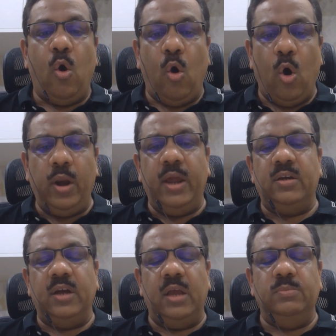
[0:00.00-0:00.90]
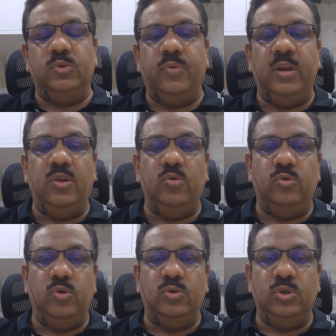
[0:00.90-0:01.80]
Or at times when you
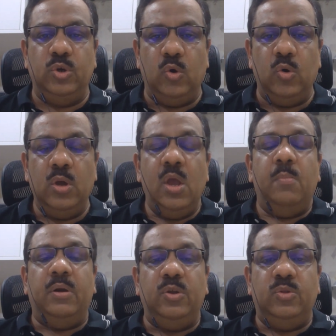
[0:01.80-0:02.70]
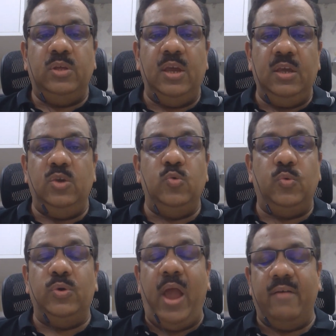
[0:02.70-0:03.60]
don't know, but you think you
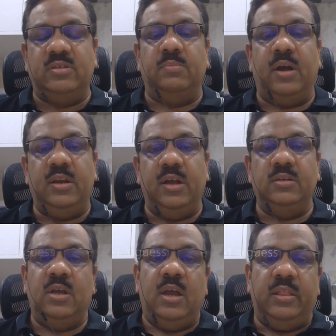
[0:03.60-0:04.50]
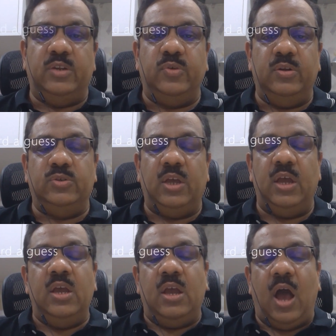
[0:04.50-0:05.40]
could have some ideas, that's when you
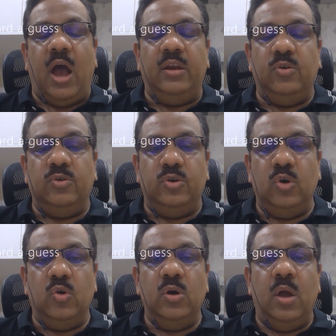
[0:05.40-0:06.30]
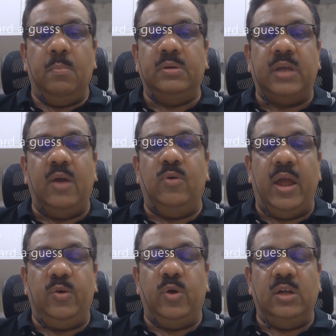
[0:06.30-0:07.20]
say, I don't know, because I would
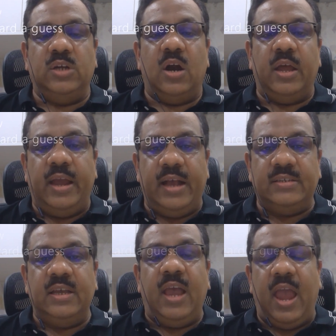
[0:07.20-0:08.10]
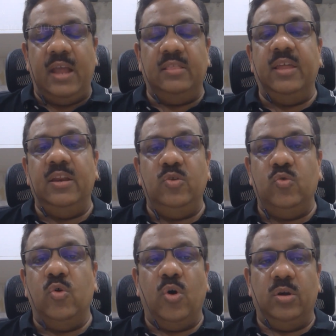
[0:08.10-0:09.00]
like to hazard a guess, and then you
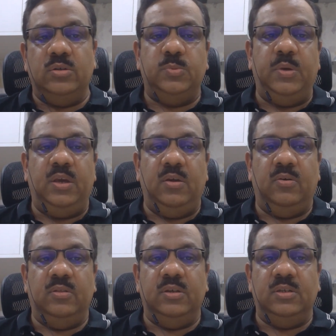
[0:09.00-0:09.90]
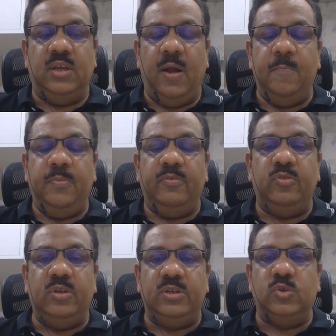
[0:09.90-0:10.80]
go on speaking on this. Yeah. So
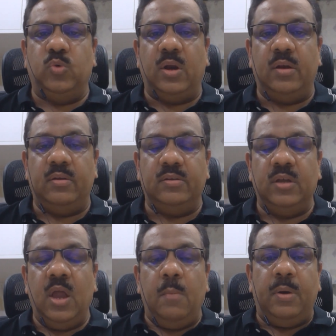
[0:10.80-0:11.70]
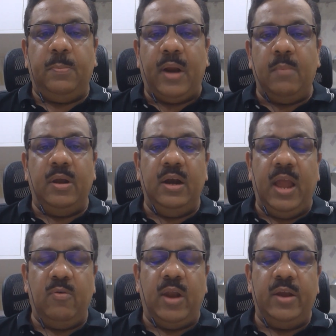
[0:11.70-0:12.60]
this is what it is. But primarily,
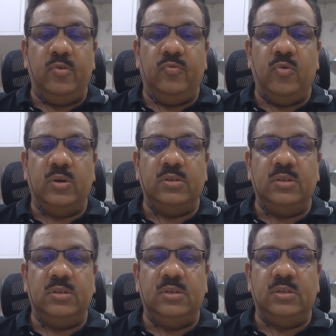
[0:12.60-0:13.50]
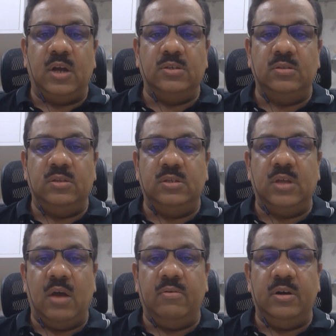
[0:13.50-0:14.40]
I would like to focus this discussion,
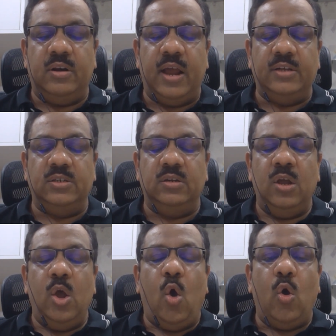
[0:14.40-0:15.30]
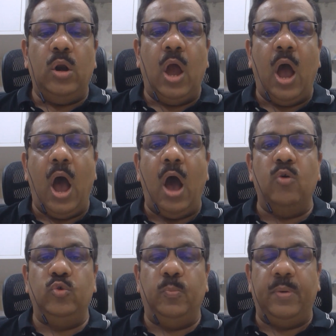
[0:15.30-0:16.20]
our interaction, on
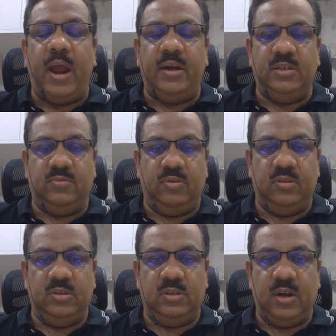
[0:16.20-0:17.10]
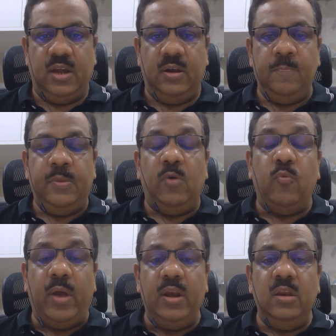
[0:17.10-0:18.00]
how to practice for this, right?
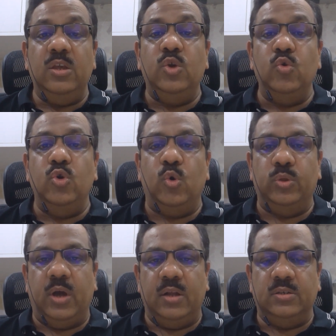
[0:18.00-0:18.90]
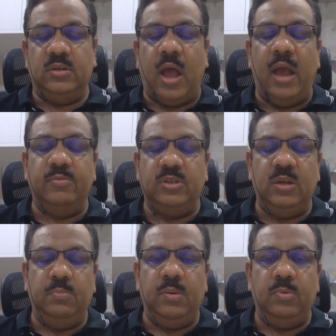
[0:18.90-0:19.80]
When you know the answer. I have
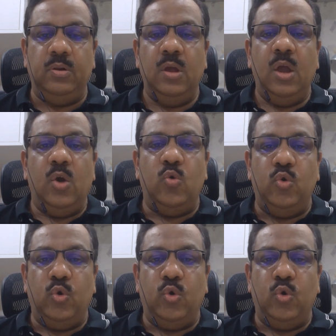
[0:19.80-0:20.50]
seen people who